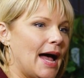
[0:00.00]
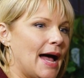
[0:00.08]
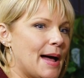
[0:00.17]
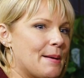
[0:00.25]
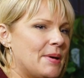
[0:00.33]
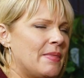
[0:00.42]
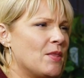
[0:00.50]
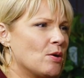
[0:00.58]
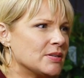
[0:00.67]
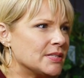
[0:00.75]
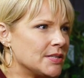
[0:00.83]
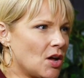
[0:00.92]
And
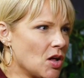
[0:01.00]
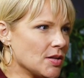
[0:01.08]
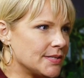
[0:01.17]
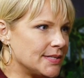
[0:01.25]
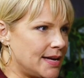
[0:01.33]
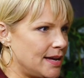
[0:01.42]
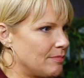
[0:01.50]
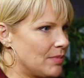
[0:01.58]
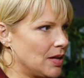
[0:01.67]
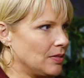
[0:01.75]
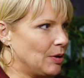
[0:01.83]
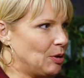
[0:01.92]
those all seem
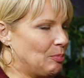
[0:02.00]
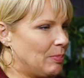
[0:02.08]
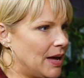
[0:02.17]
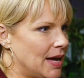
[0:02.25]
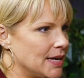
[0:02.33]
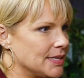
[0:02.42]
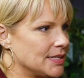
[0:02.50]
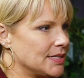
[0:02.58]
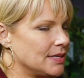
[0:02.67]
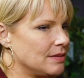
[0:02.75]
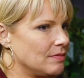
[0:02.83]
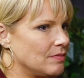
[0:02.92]
a little bit
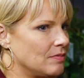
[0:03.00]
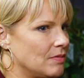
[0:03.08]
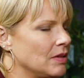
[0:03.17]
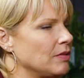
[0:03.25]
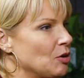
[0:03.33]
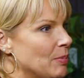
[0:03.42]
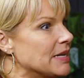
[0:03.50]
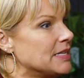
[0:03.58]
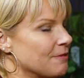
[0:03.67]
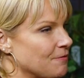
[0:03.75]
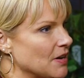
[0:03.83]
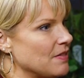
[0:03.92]

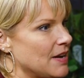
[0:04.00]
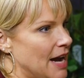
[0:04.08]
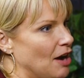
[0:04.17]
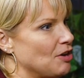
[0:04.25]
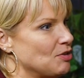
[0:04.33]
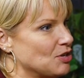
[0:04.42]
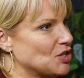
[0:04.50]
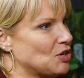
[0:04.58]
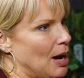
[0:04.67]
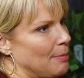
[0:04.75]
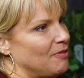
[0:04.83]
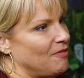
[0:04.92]
different than how you
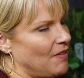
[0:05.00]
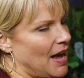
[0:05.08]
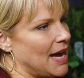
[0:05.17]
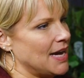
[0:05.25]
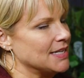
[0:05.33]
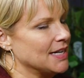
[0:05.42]
described fate.